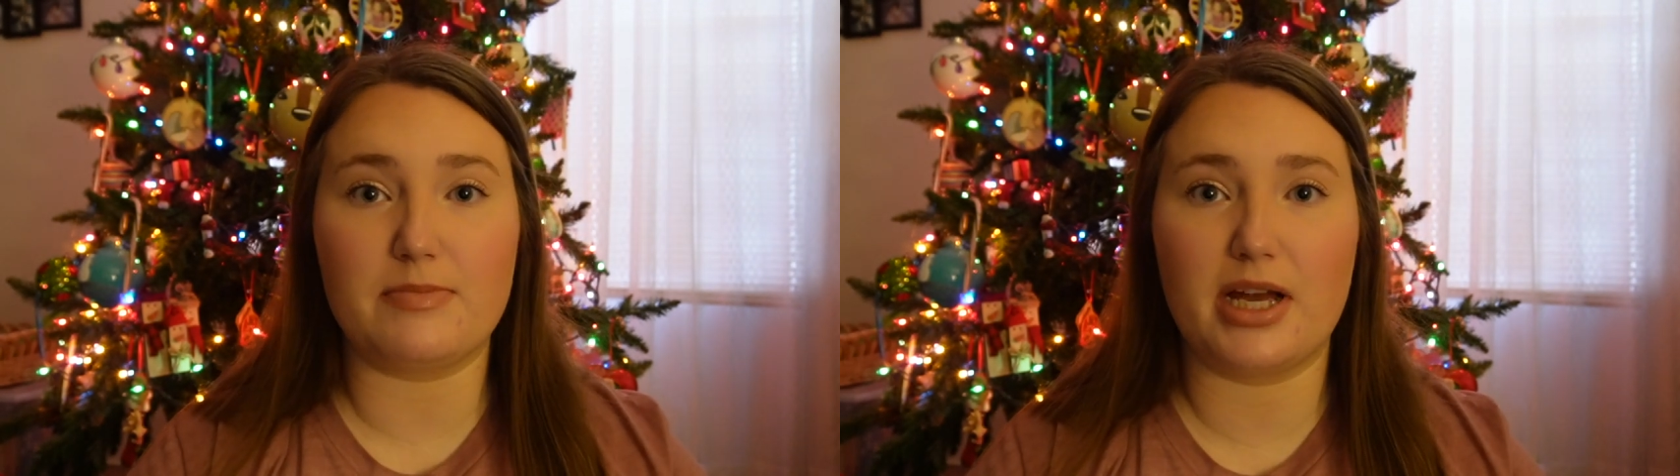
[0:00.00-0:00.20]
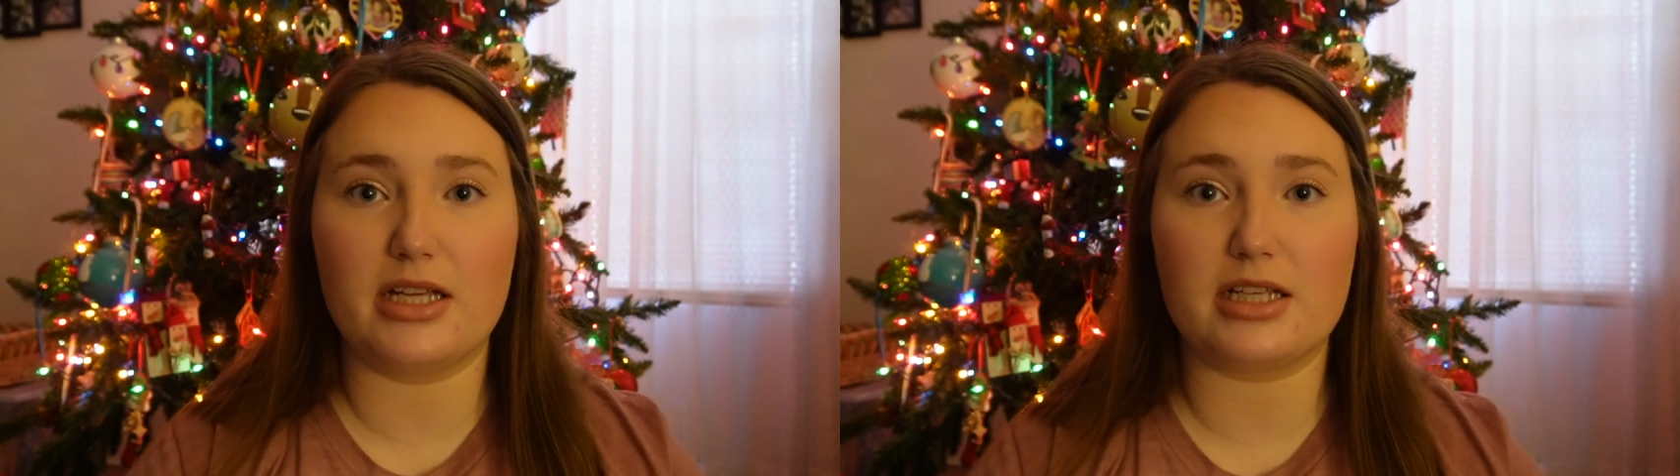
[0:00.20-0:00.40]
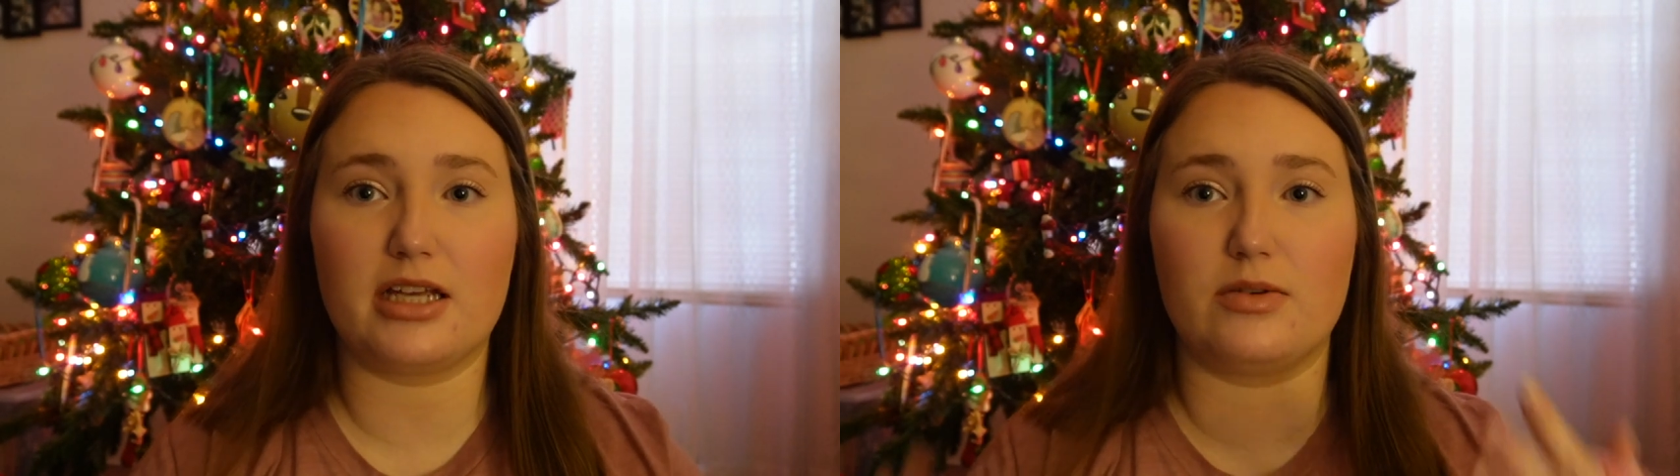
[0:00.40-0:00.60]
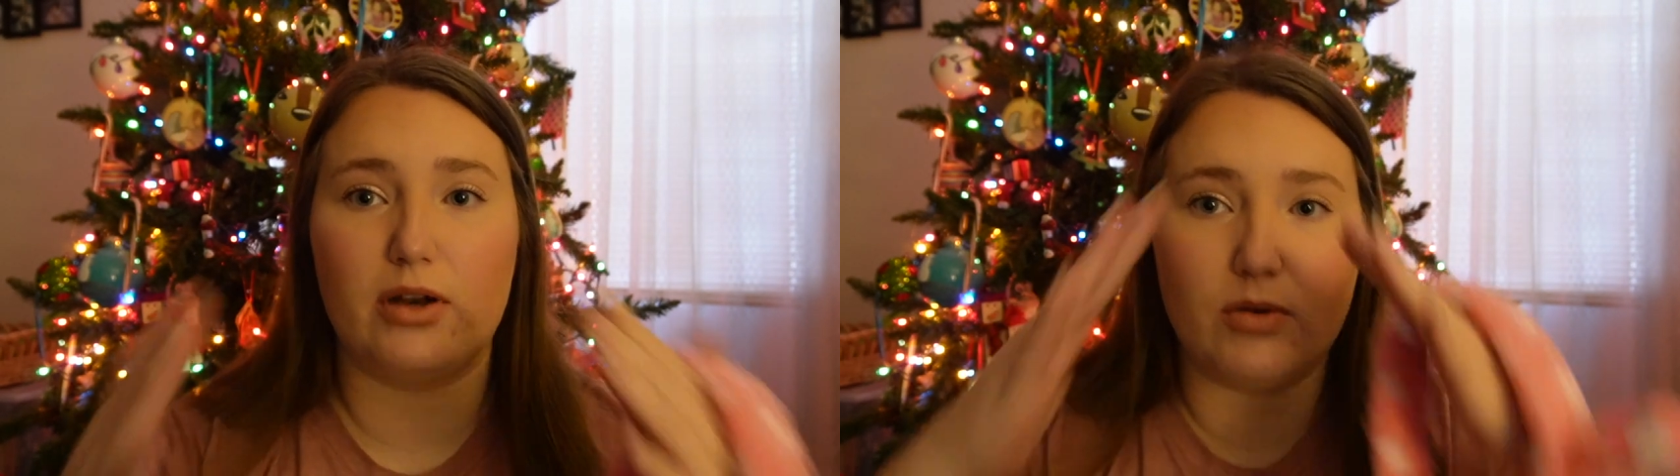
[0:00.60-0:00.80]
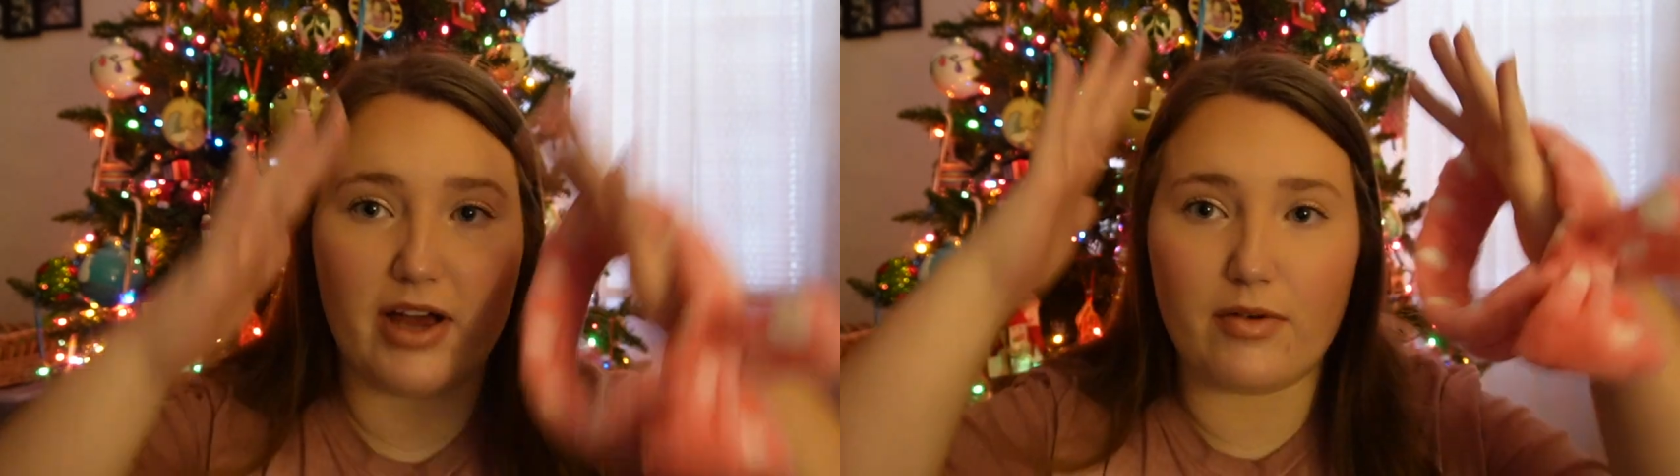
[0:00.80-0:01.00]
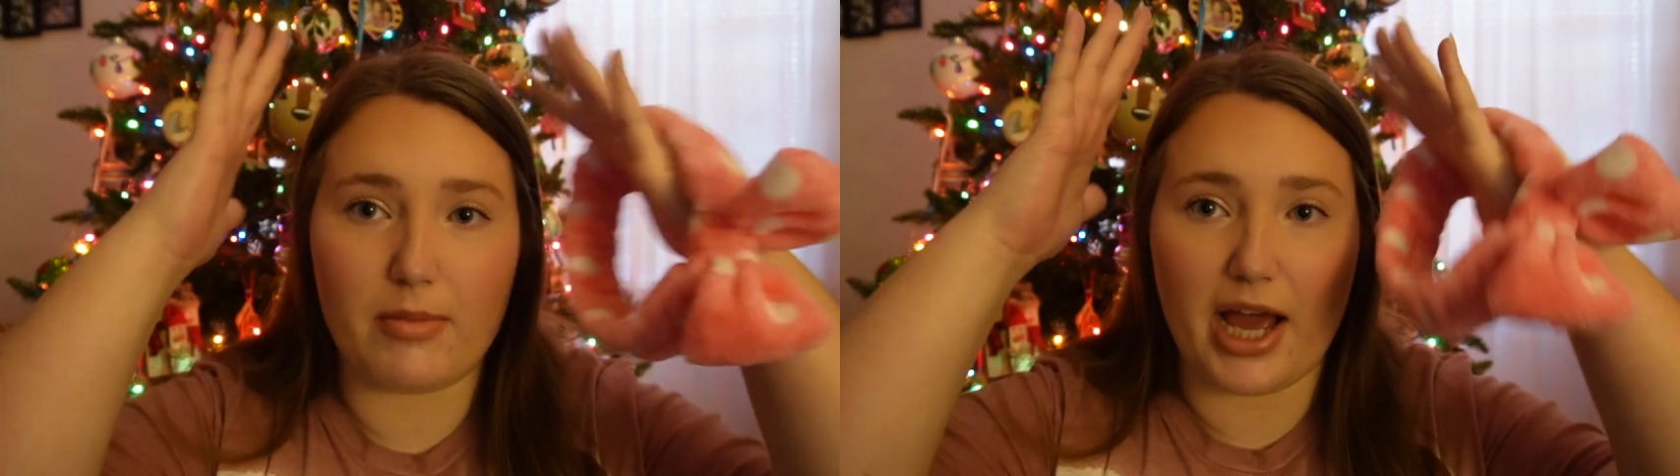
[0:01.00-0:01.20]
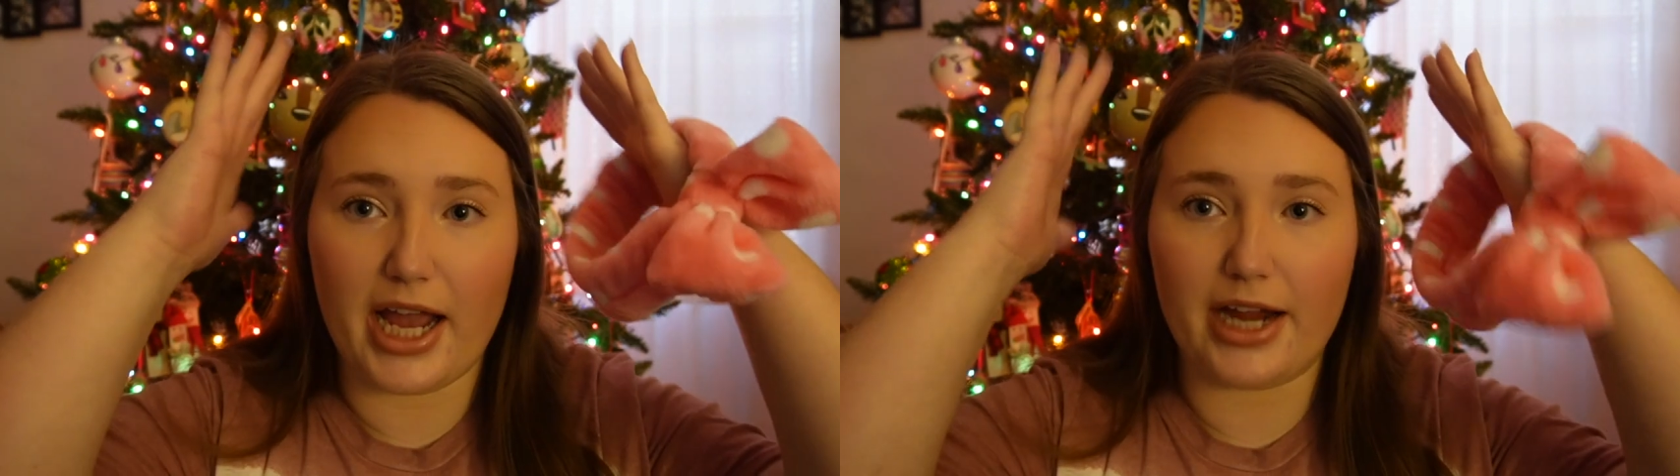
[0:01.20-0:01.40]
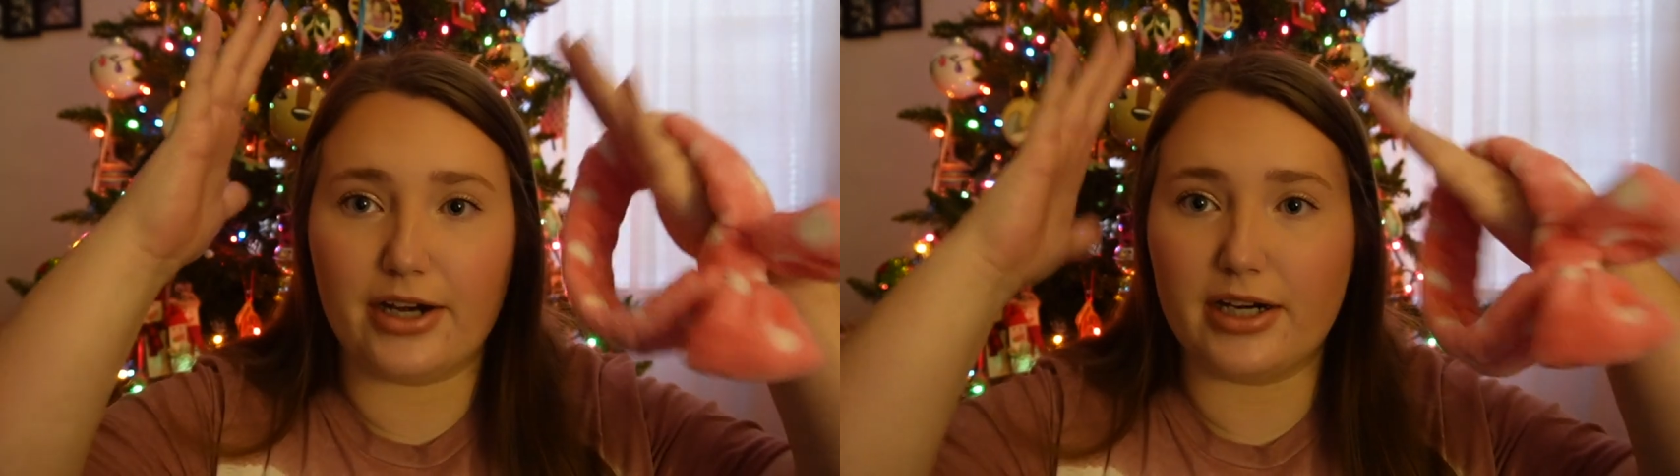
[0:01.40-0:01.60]
mask so I don't have all my
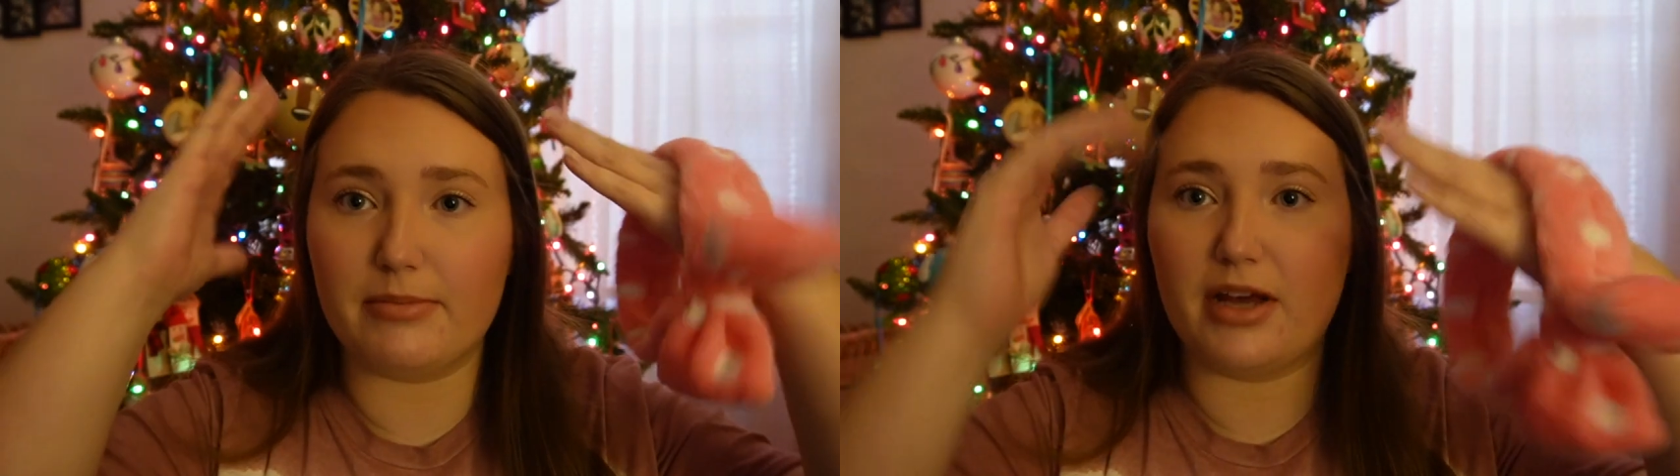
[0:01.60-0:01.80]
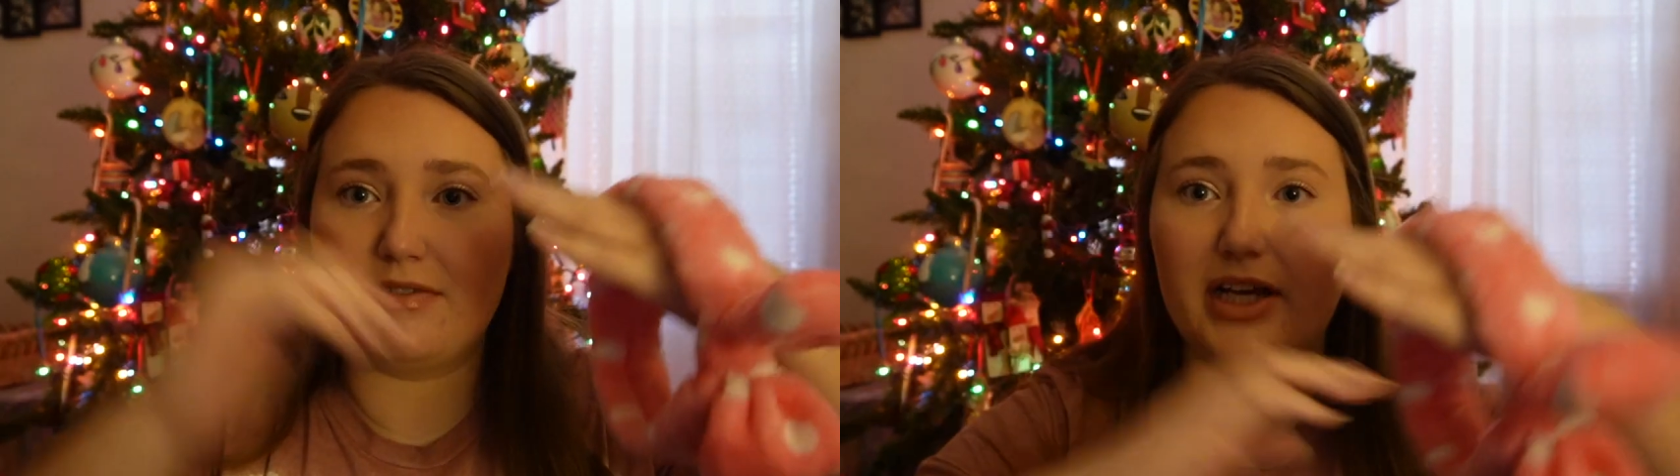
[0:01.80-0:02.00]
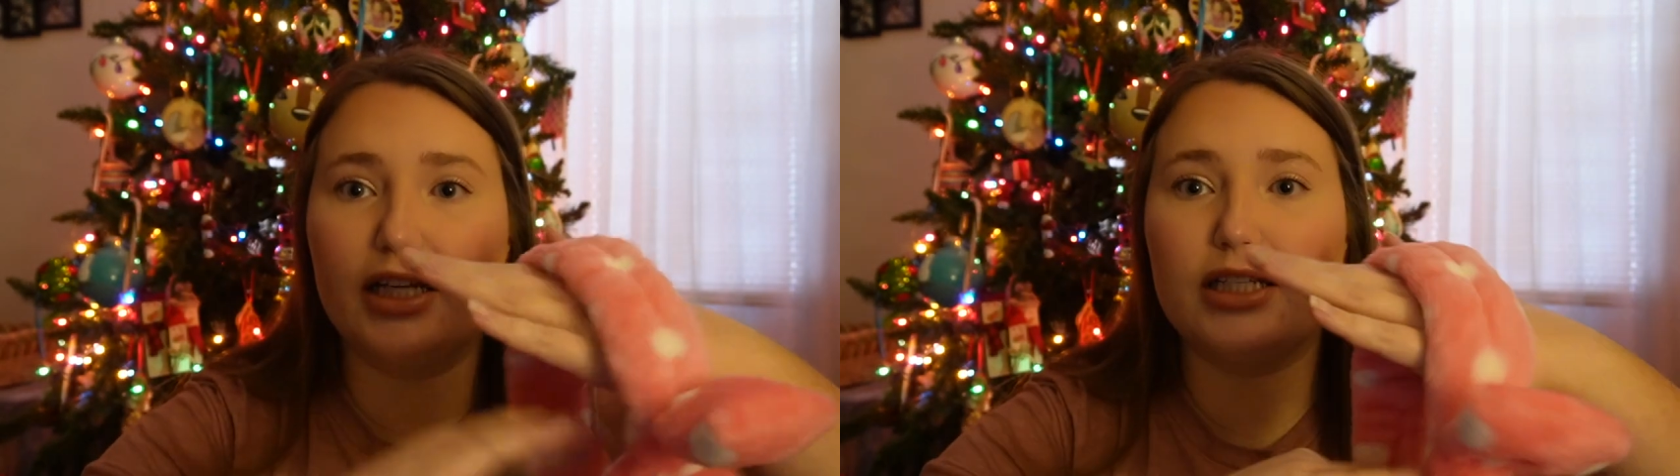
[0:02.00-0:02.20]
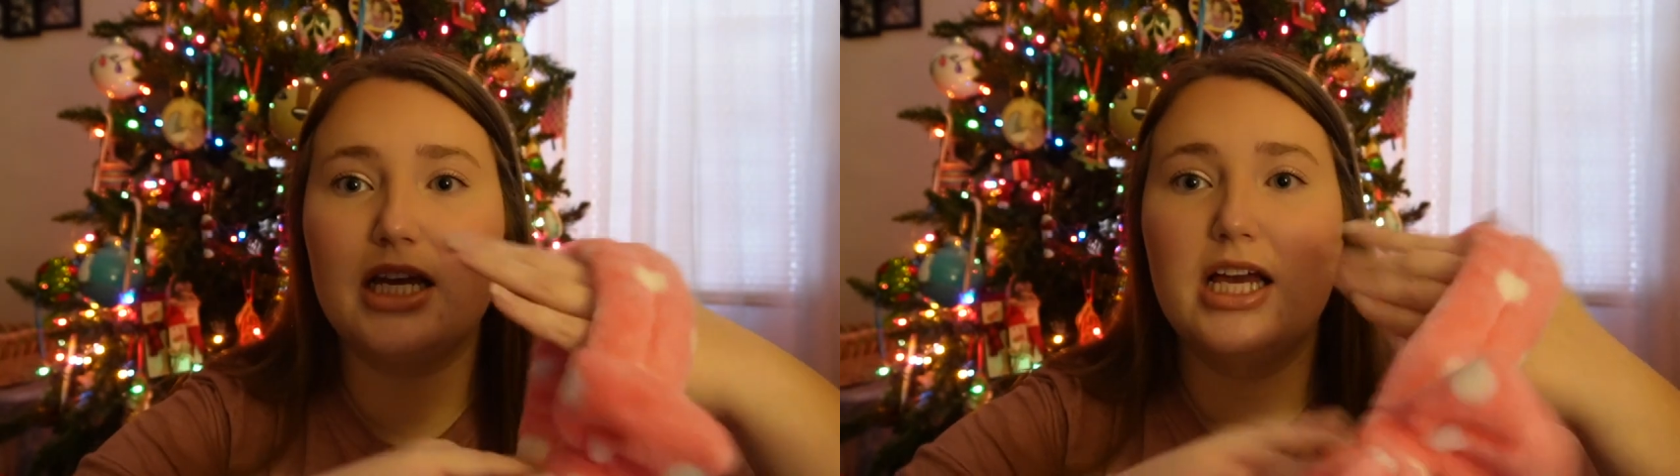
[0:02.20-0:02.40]
hair in my face.